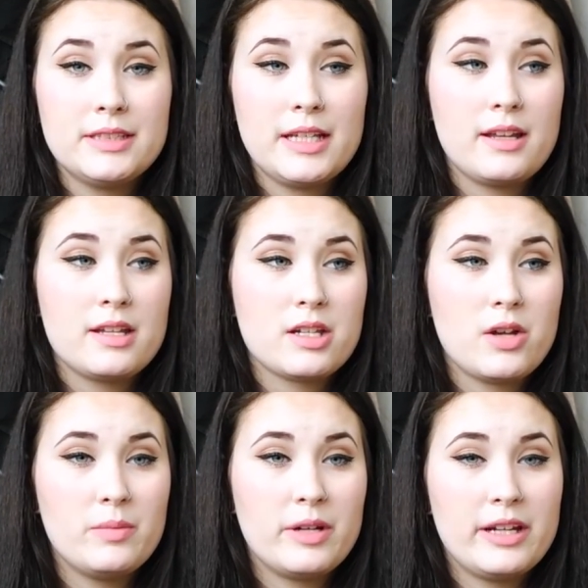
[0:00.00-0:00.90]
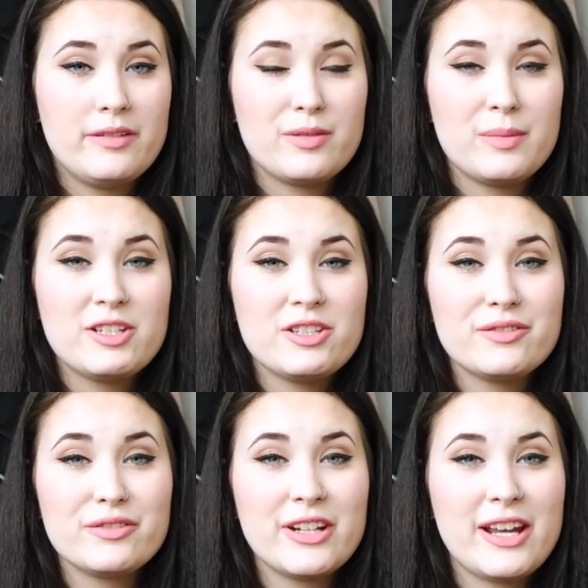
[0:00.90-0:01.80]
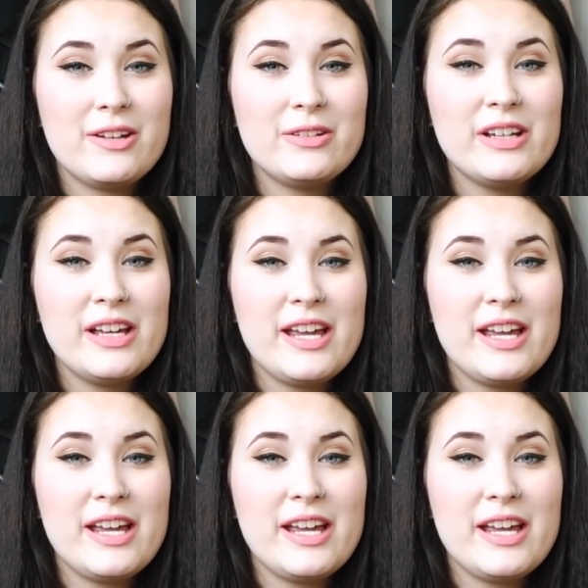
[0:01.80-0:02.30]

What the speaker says: that is all my information for now,